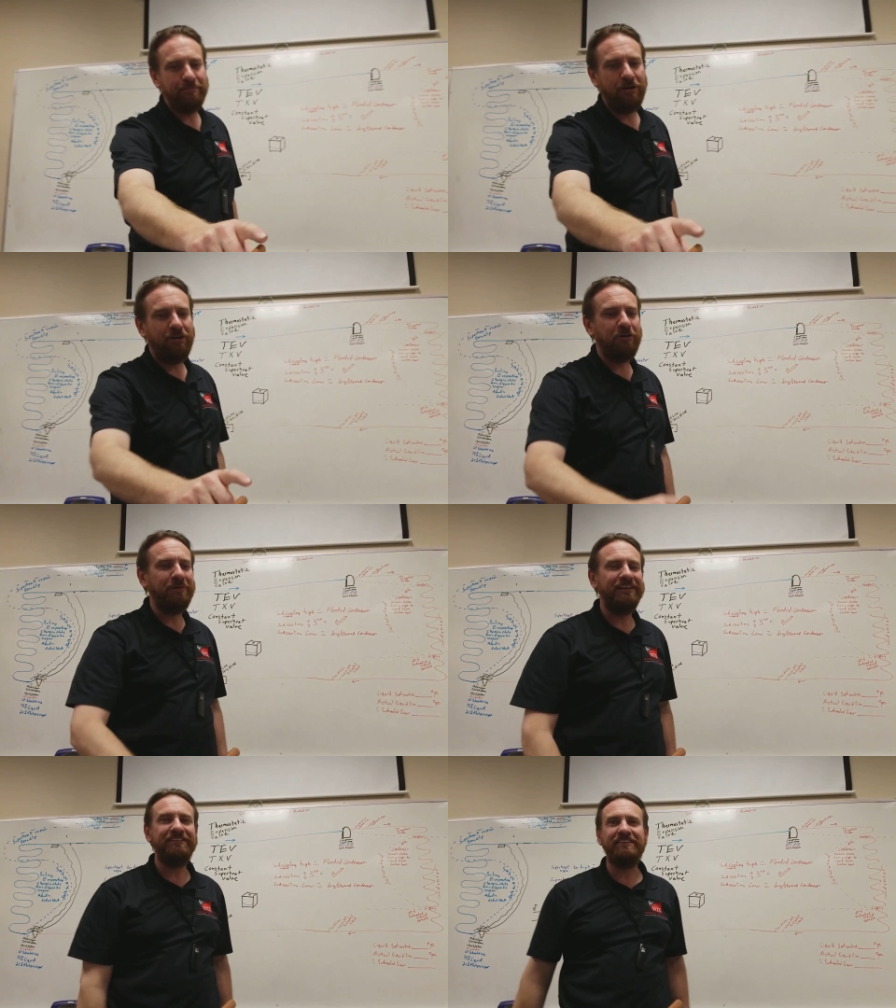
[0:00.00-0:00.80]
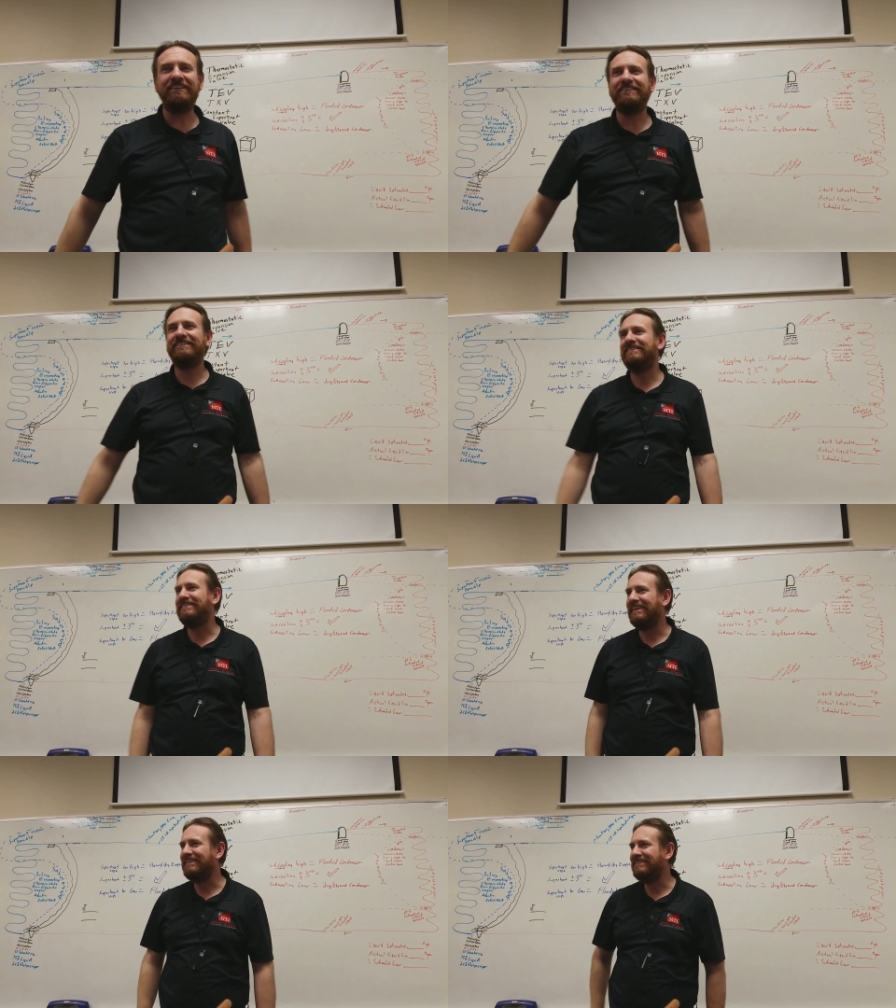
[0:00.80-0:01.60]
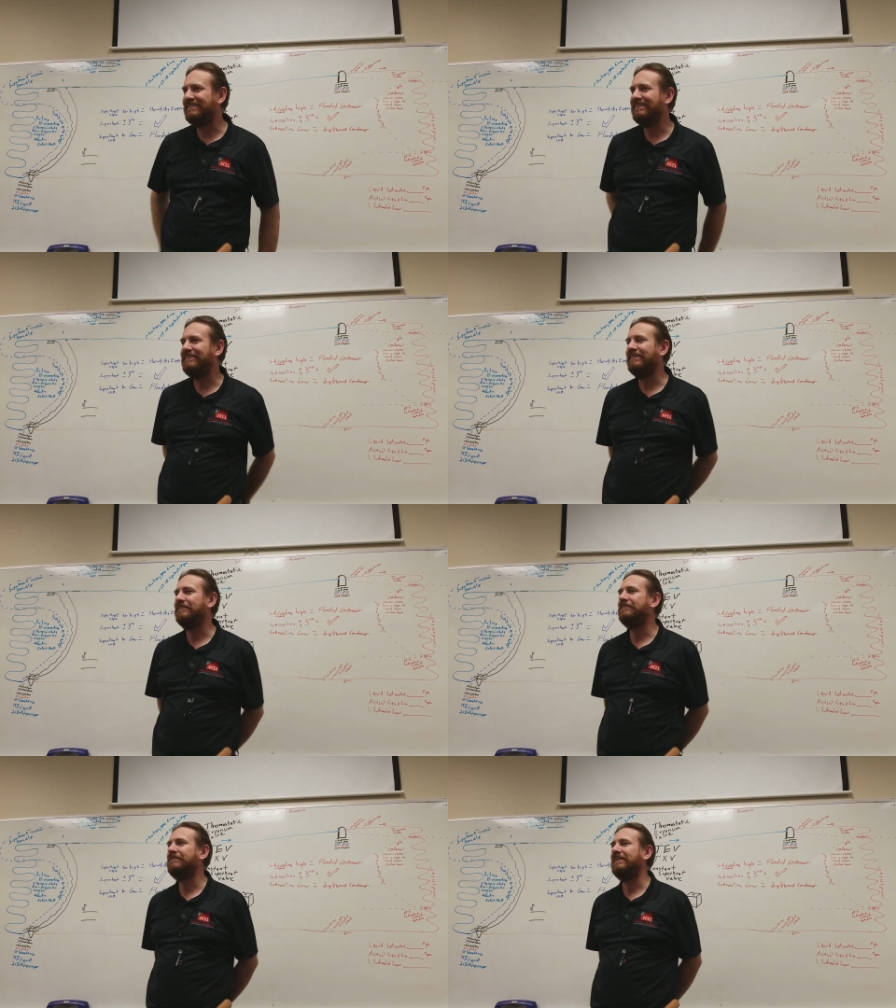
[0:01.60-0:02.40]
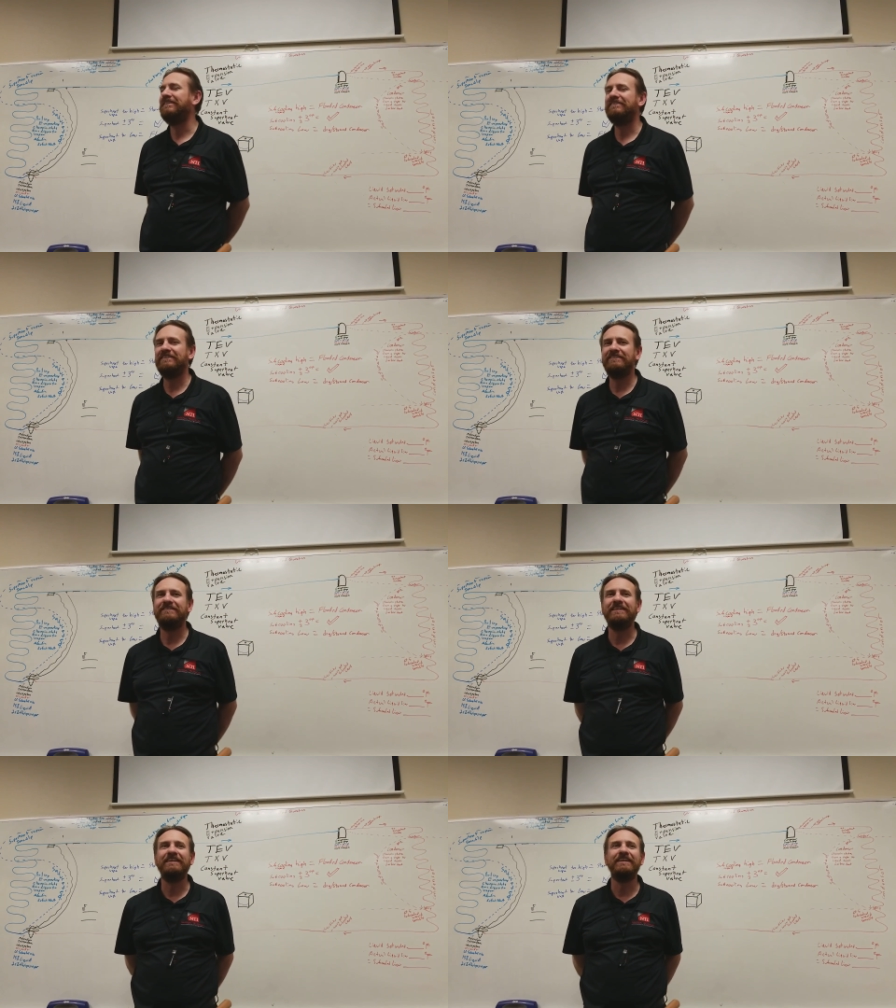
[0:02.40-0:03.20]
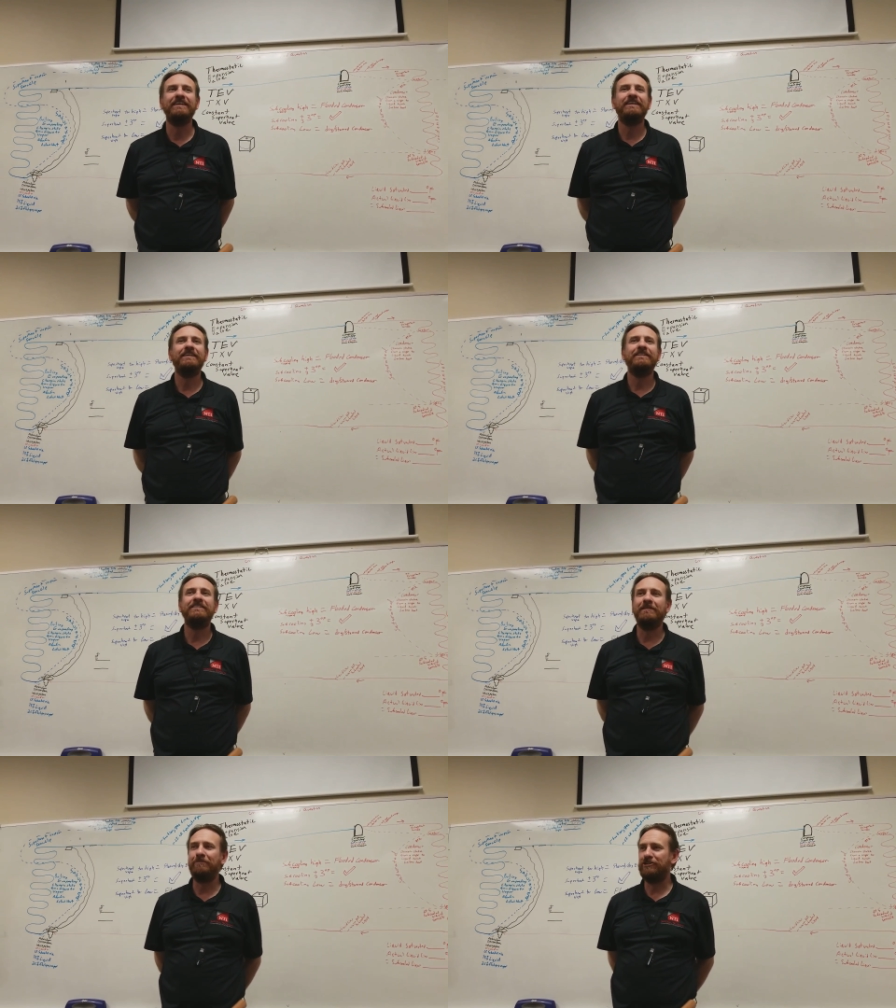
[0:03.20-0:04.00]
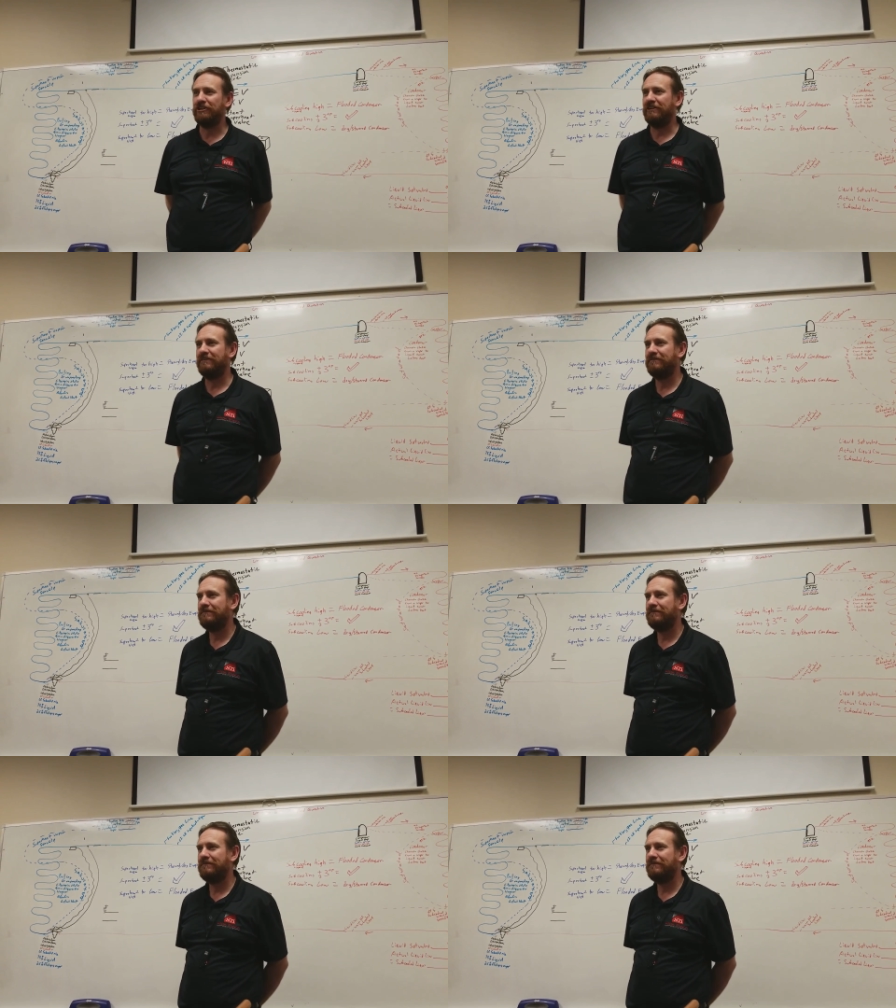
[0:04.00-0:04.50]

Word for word: bulb is sensitive and sensing temperature.